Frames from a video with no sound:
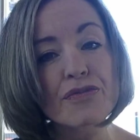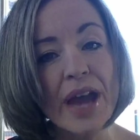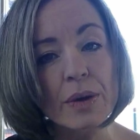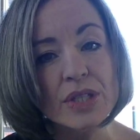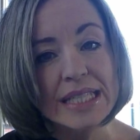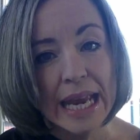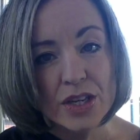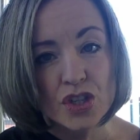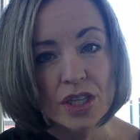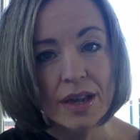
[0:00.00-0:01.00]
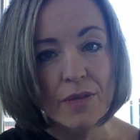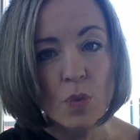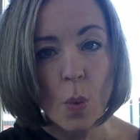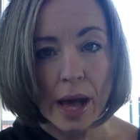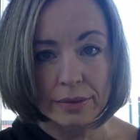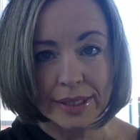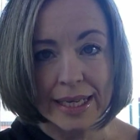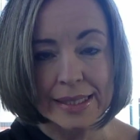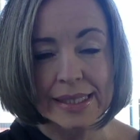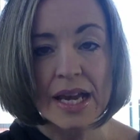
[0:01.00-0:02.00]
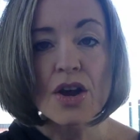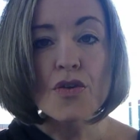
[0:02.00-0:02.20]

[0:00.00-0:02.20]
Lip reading: foundation of wellness